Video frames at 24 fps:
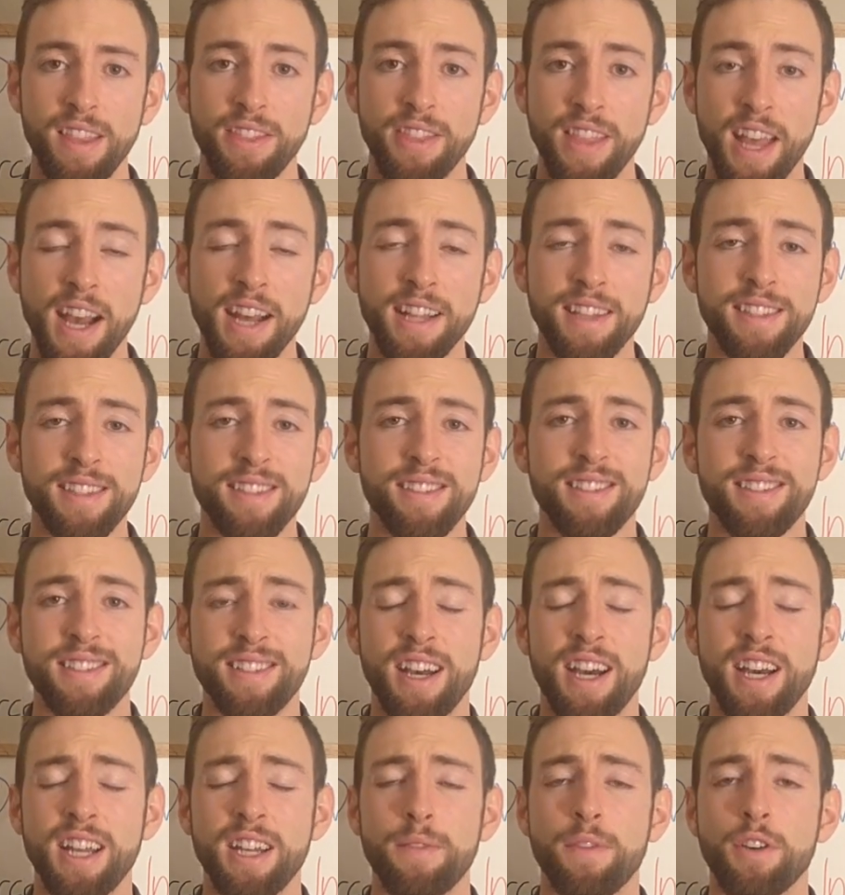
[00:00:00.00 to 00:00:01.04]
That's the
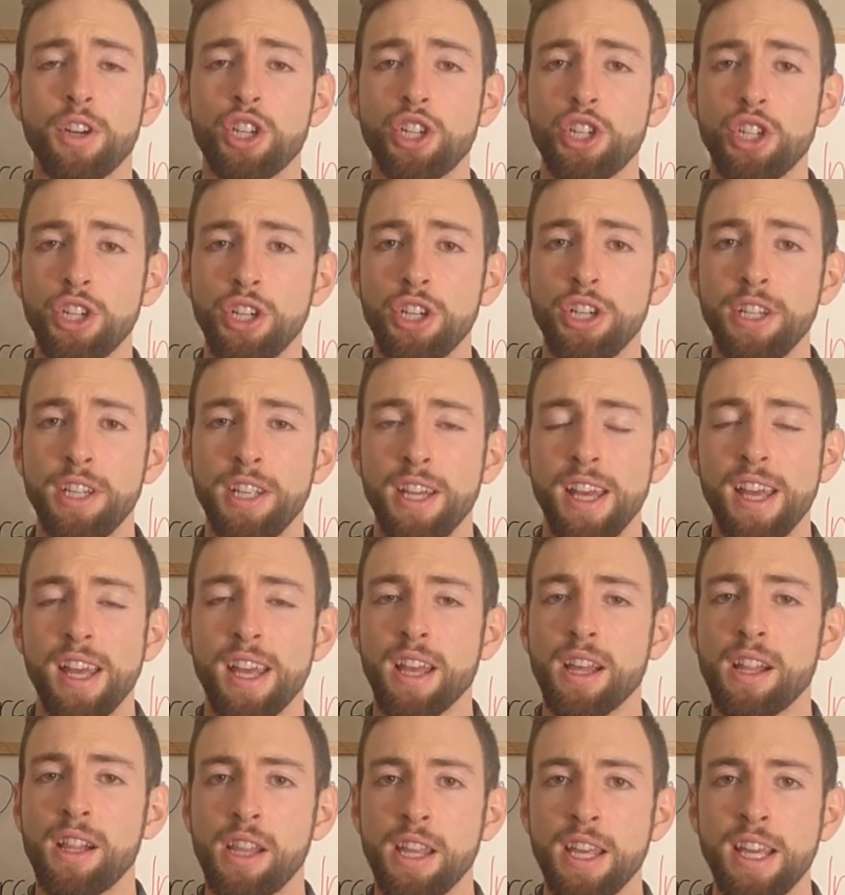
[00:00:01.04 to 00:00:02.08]
sign of a good,
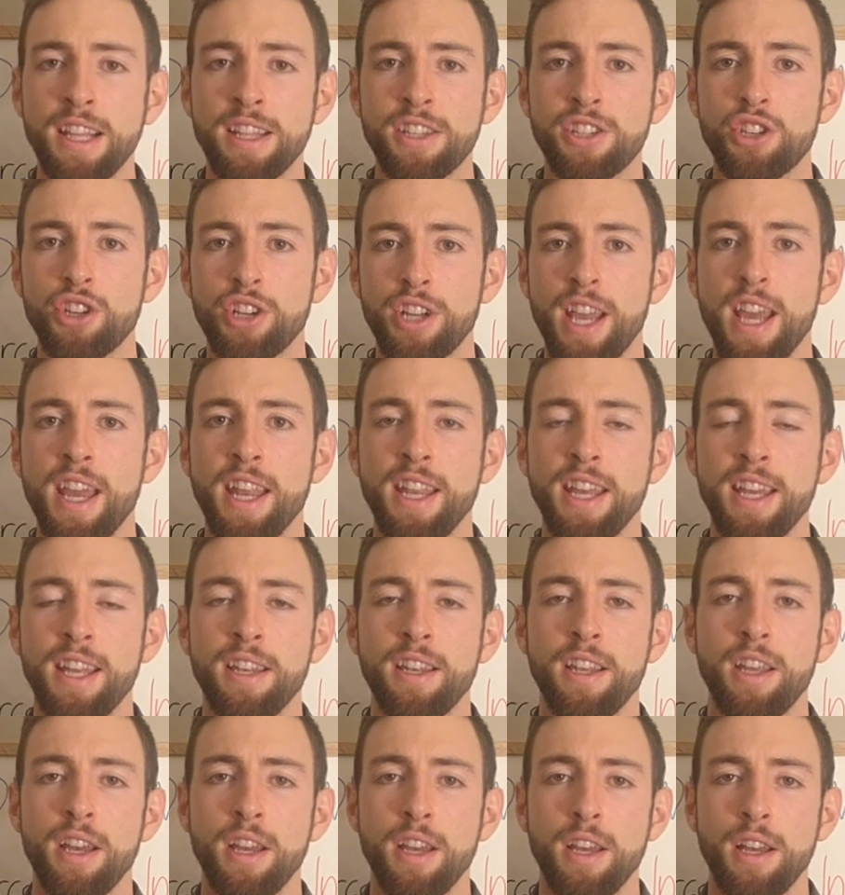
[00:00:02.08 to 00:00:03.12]
clean
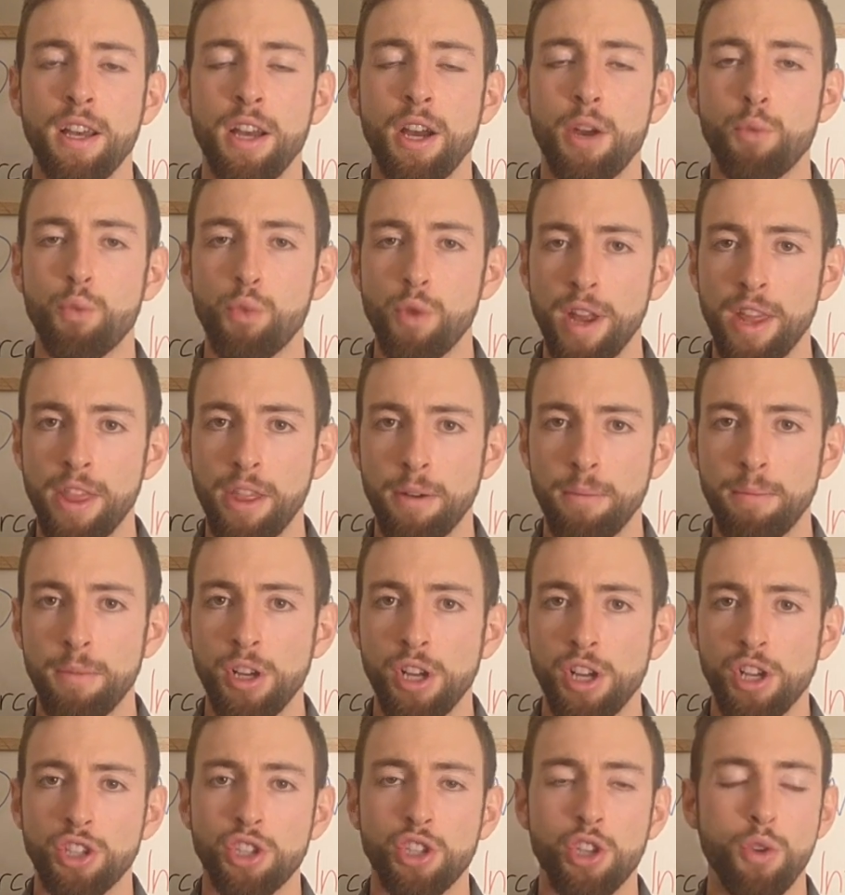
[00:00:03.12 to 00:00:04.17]
circadian rhythm.
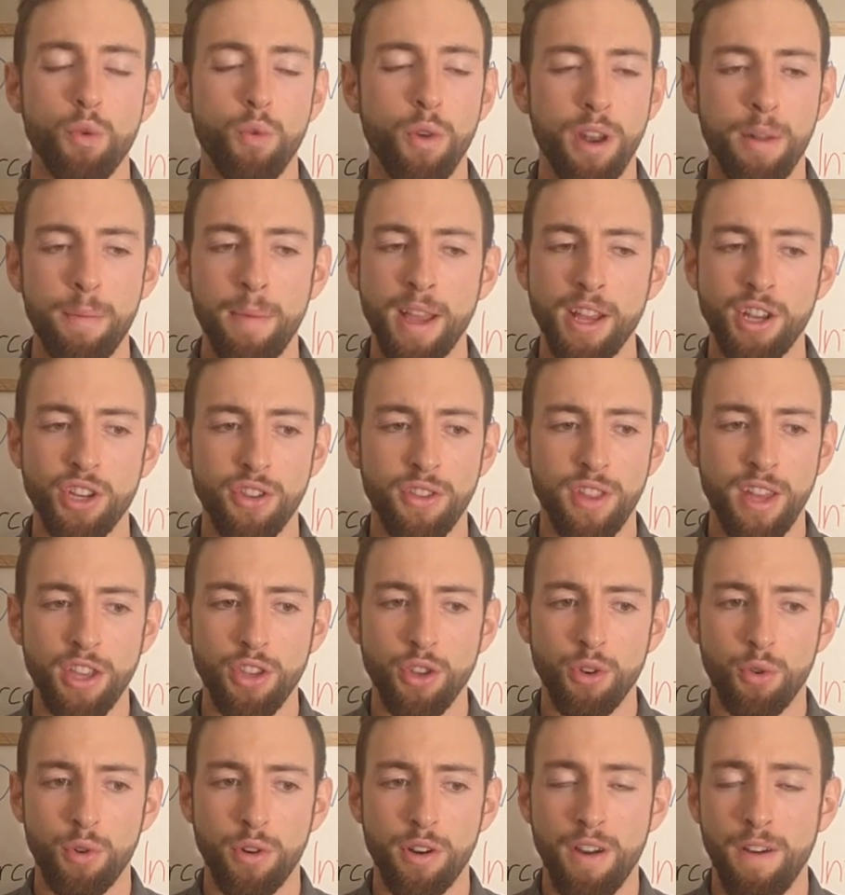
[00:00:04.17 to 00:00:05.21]
So you want to make sure that
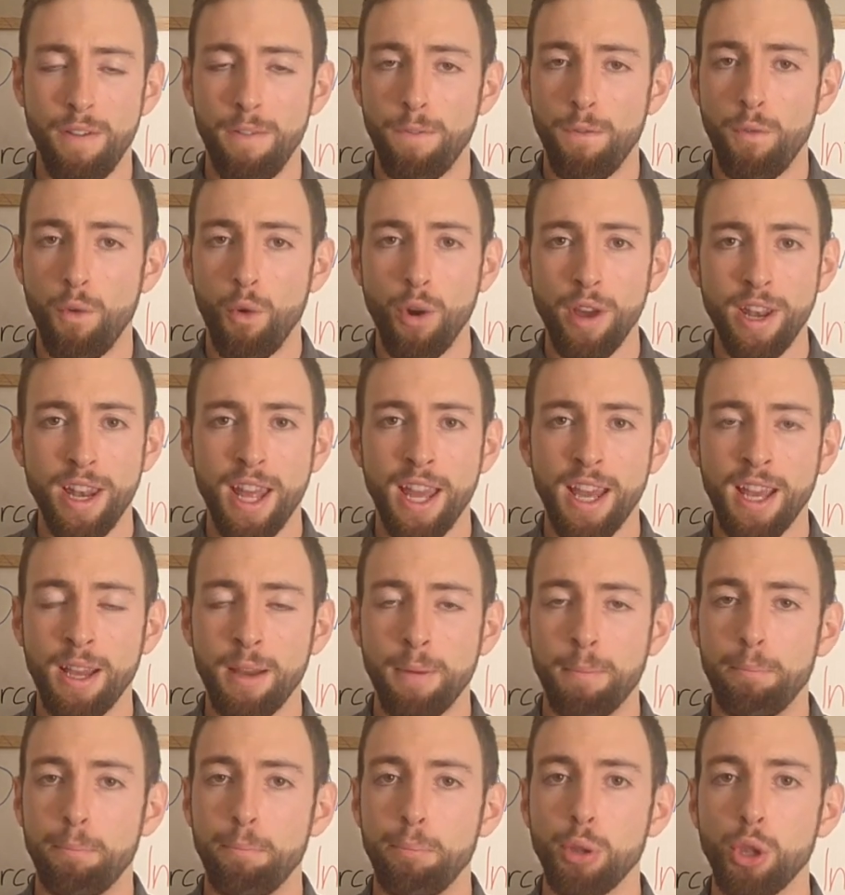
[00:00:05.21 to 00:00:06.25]
you're avoiding
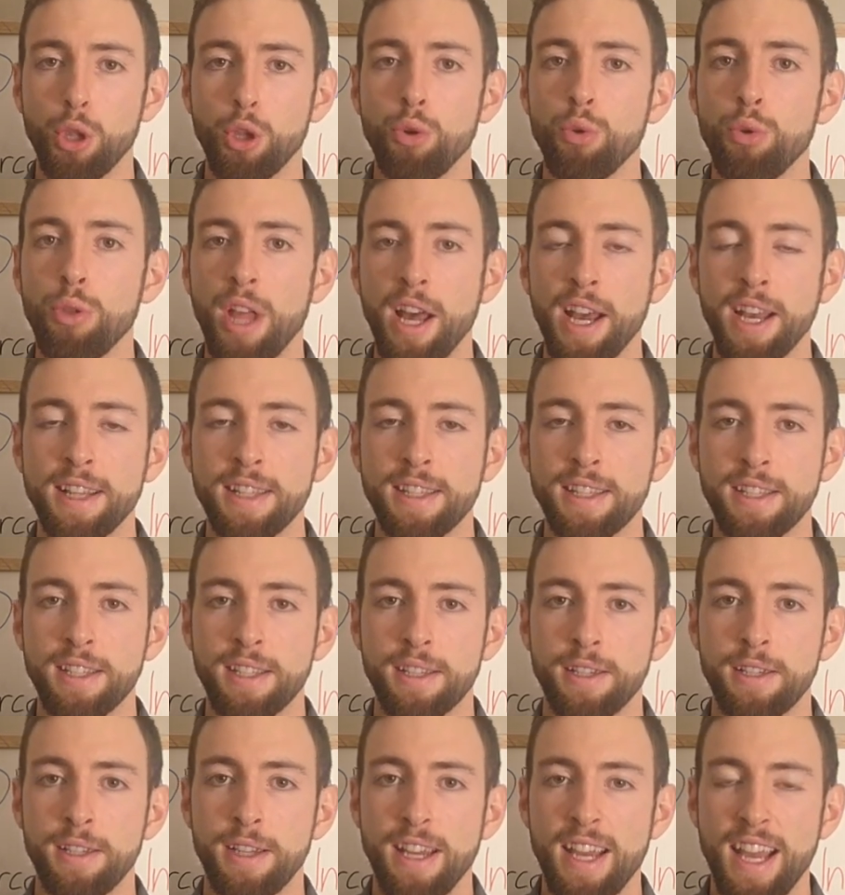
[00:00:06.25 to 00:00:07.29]
blue
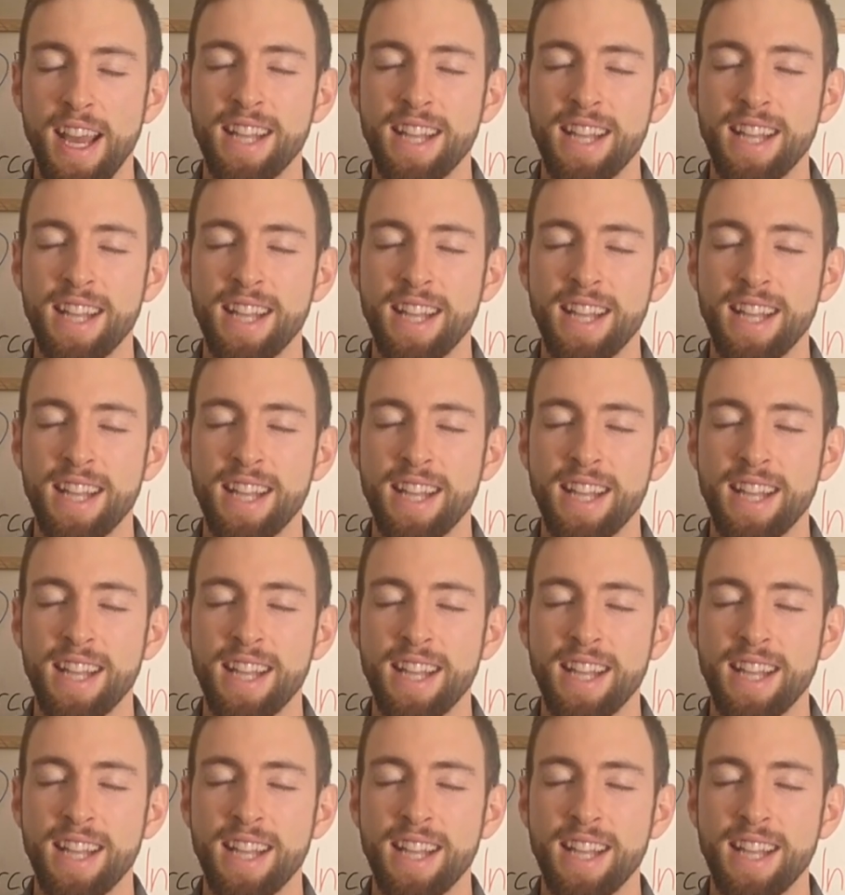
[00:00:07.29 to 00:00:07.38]
lights.